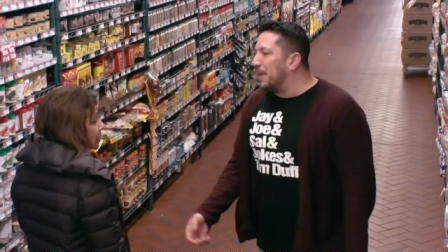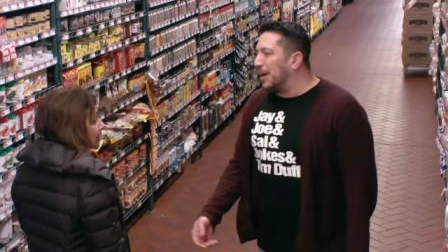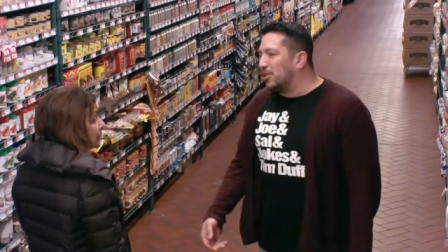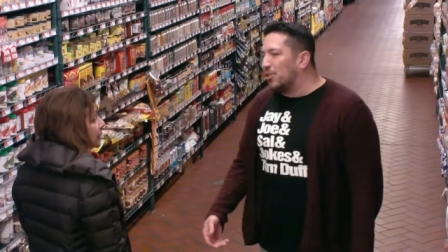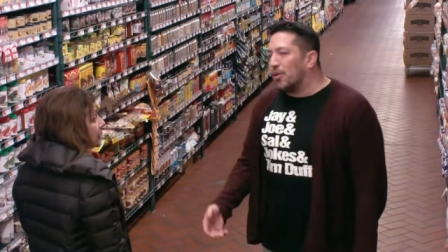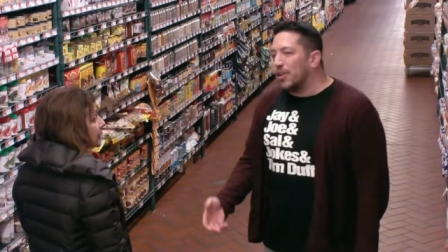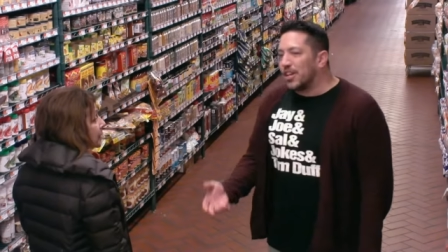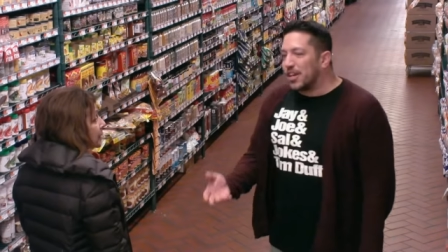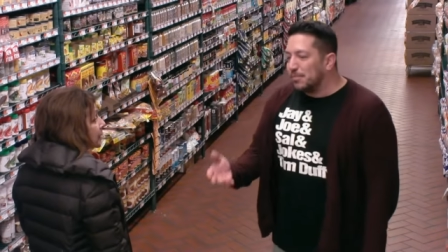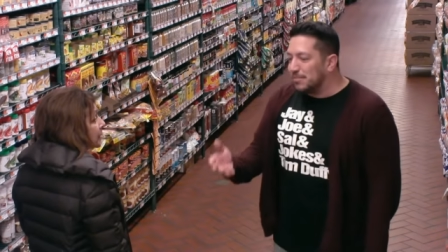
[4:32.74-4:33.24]
my
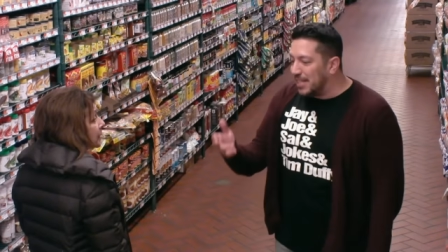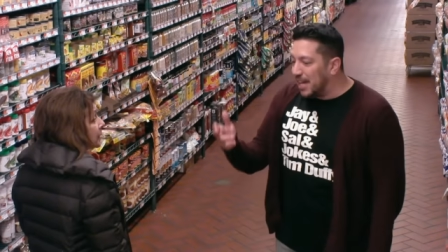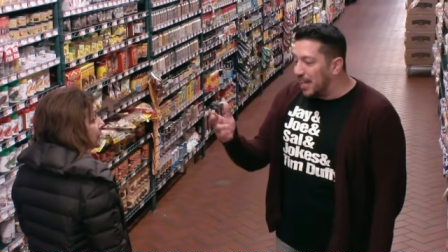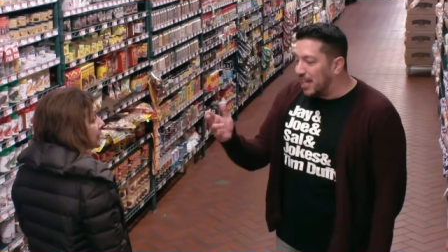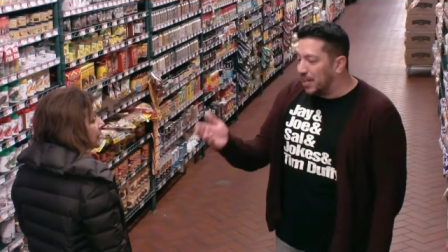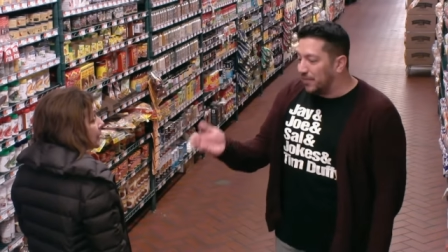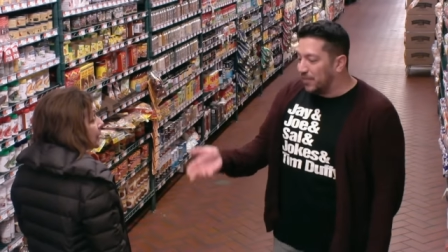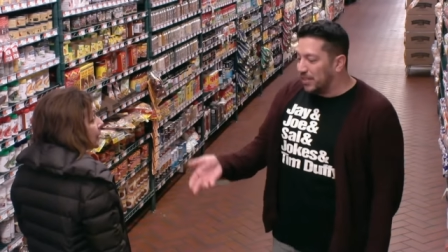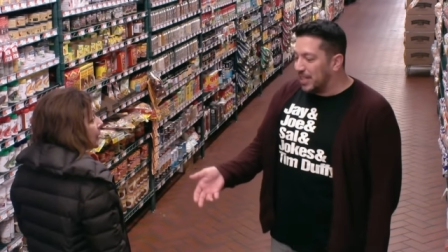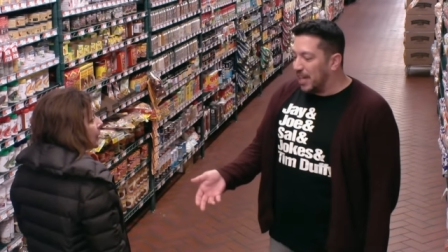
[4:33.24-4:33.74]
daughter comes
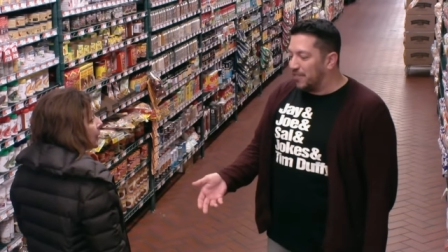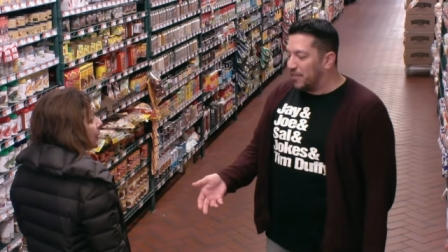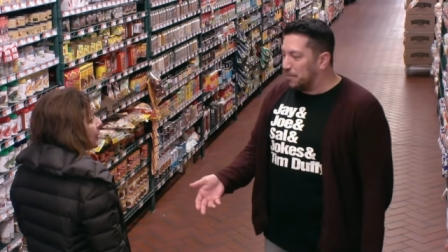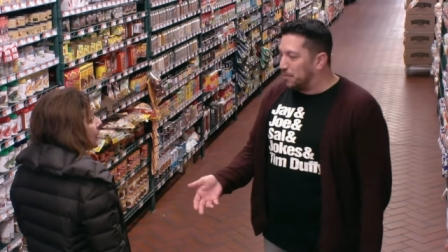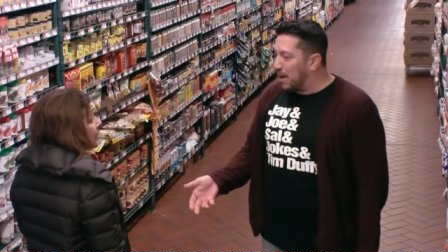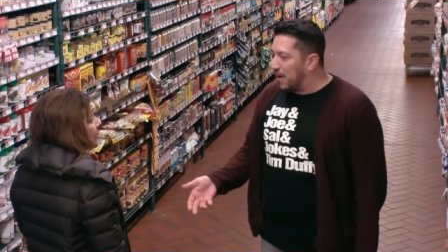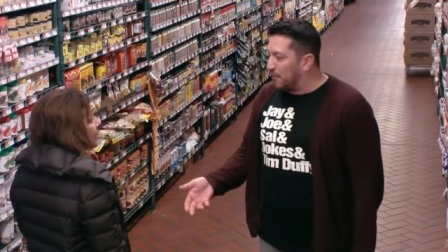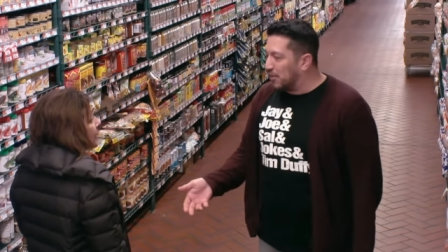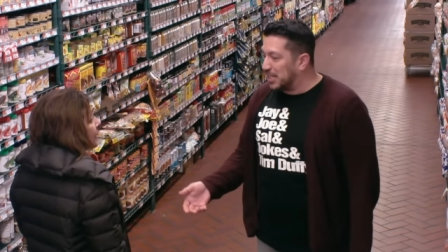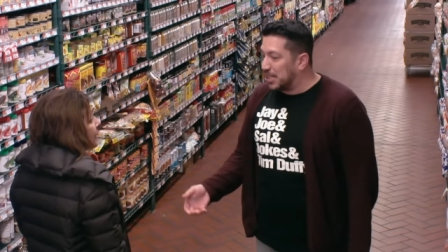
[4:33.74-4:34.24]
down every day
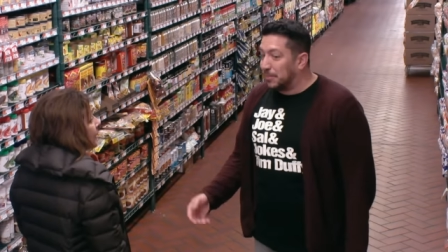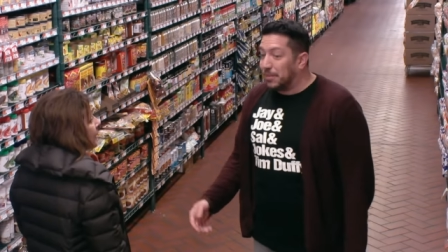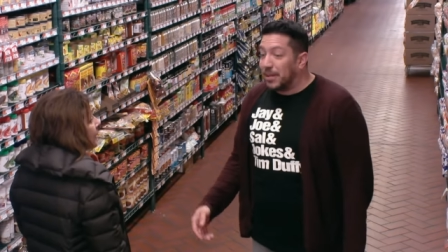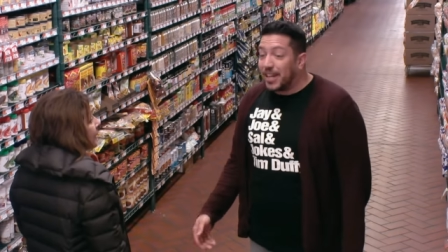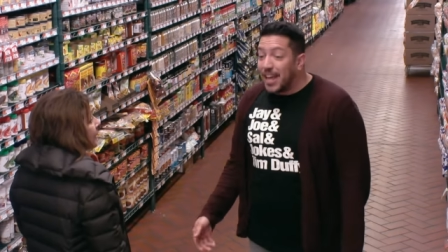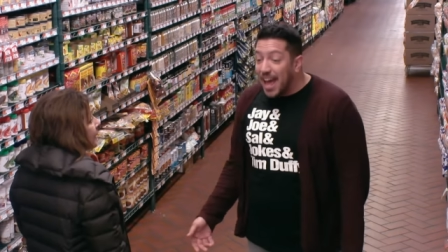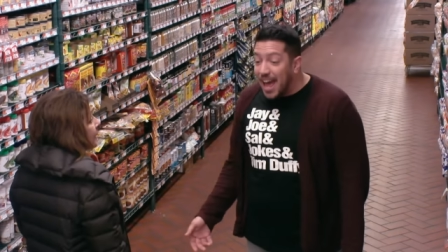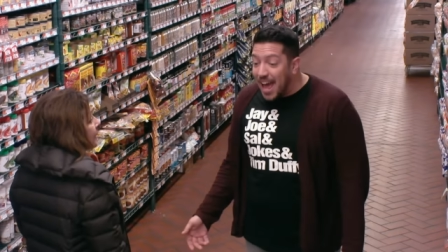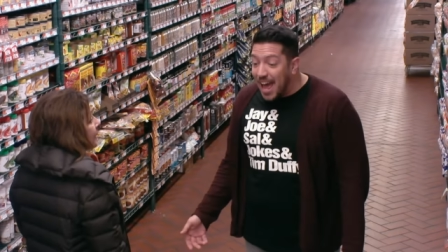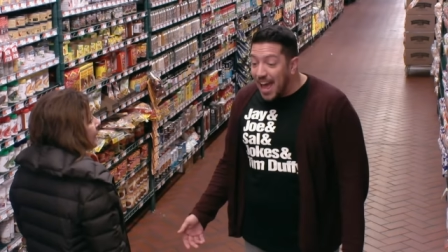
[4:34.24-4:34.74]
for breakfast. I'm
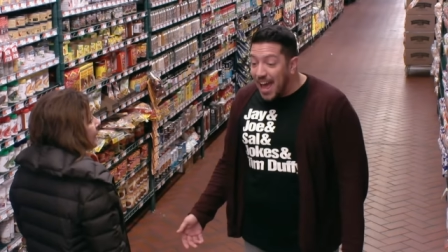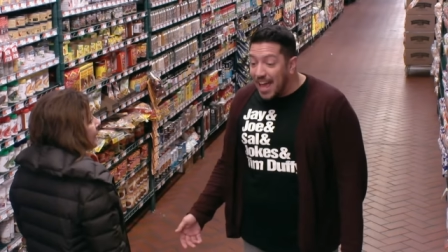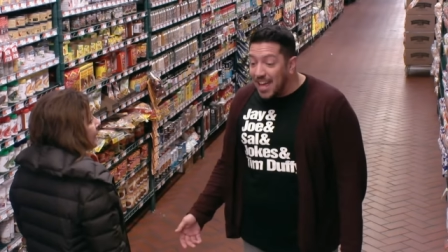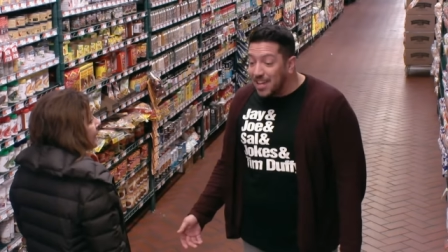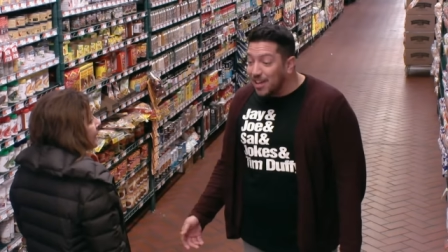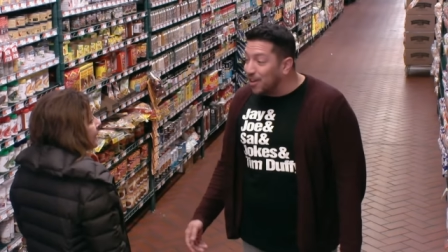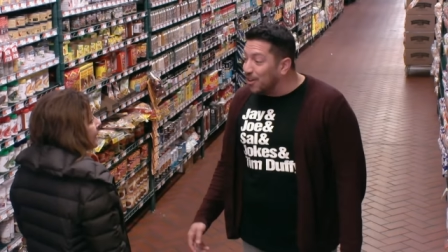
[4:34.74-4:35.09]
like, hey,